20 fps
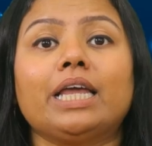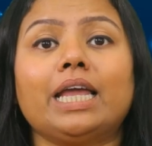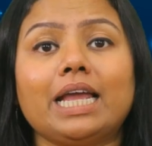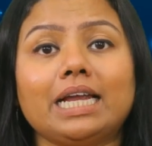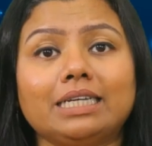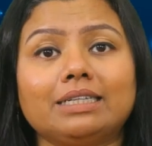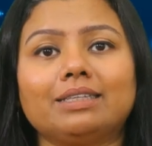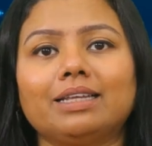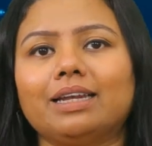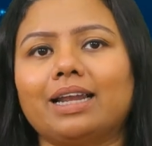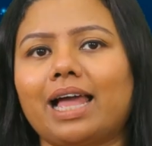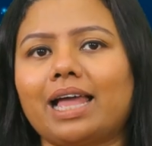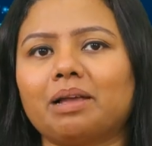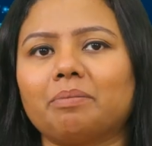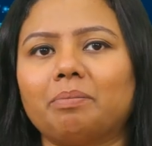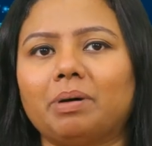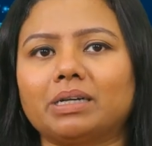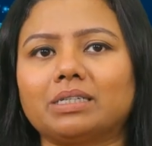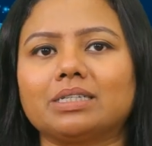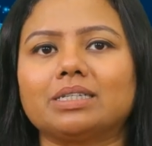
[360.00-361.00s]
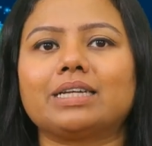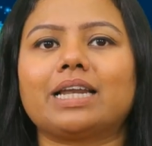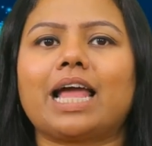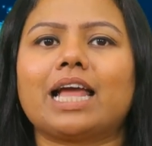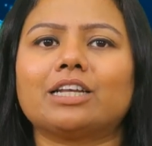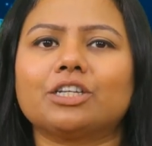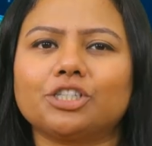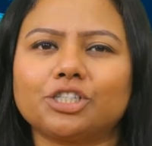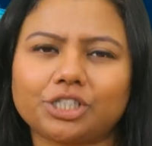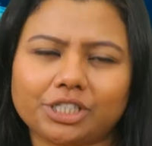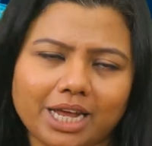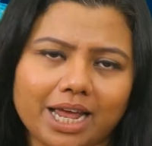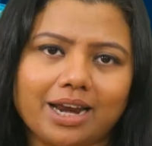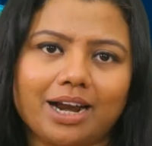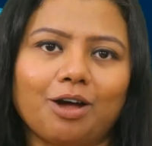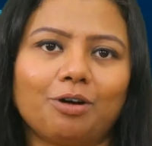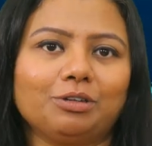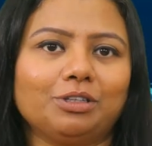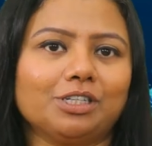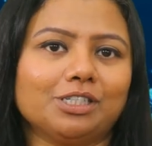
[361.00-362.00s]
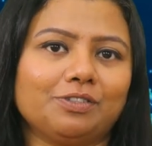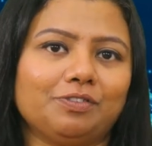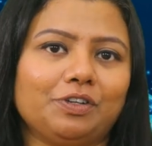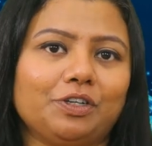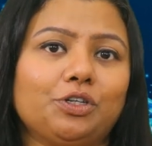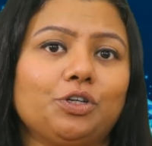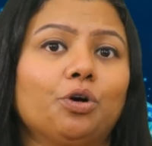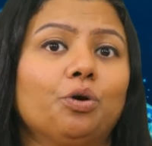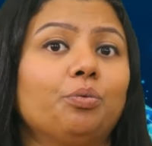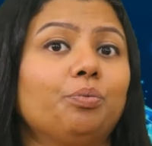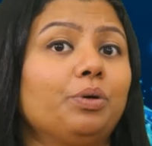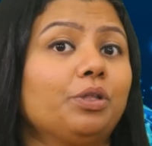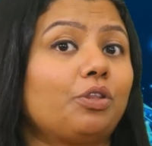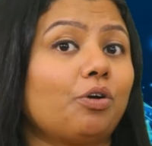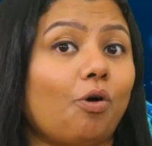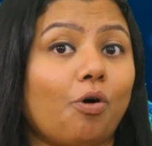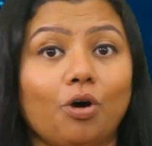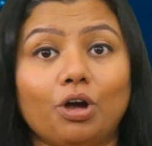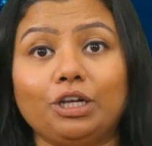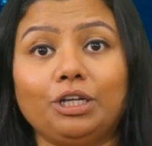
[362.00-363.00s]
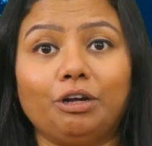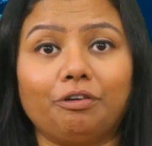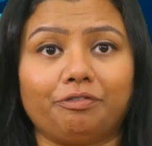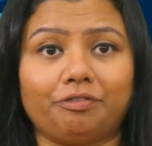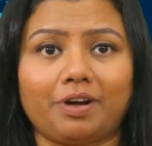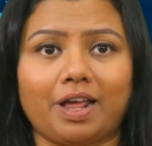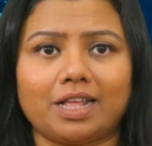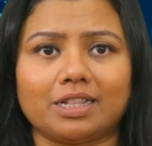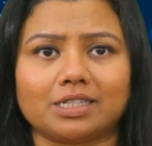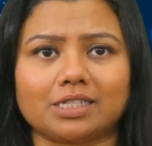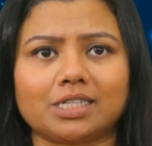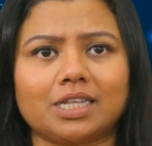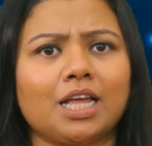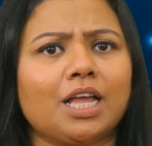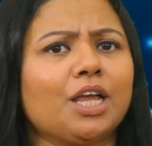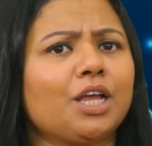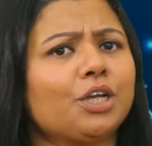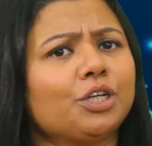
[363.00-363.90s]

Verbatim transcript: Hit the like button and share out this video with all your friends.